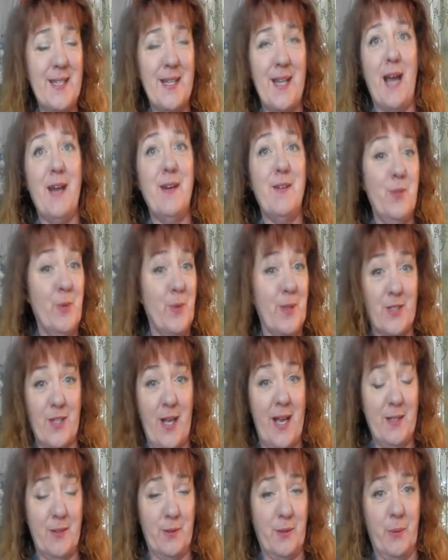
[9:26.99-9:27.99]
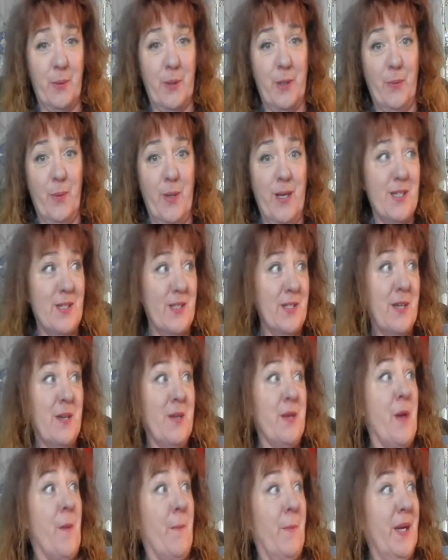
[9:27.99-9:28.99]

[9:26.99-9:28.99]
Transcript: I knew exactly where it was,